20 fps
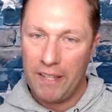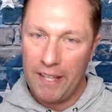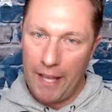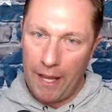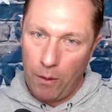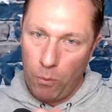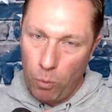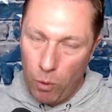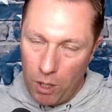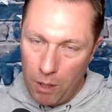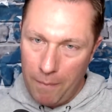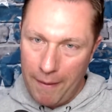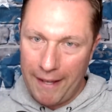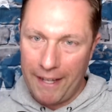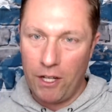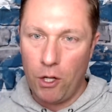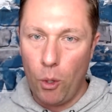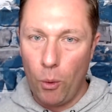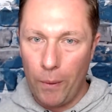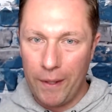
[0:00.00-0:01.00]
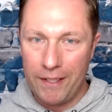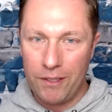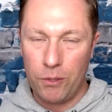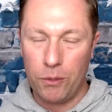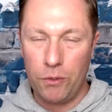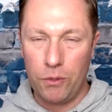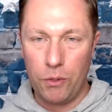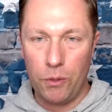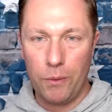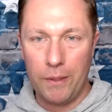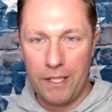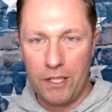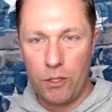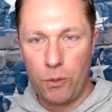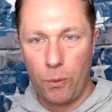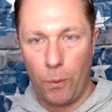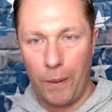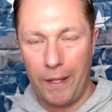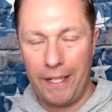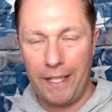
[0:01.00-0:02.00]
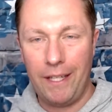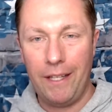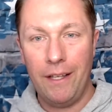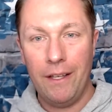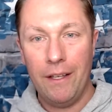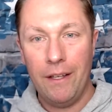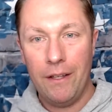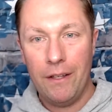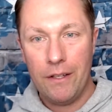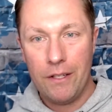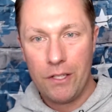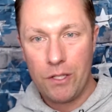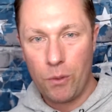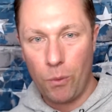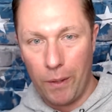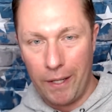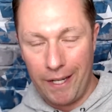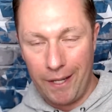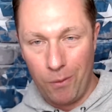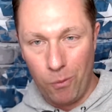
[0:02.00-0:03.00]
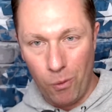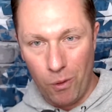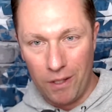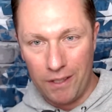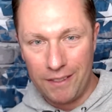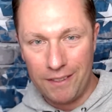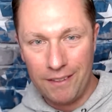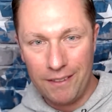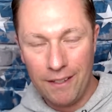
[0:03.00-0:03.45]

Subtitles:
And what am I going to do in 2021?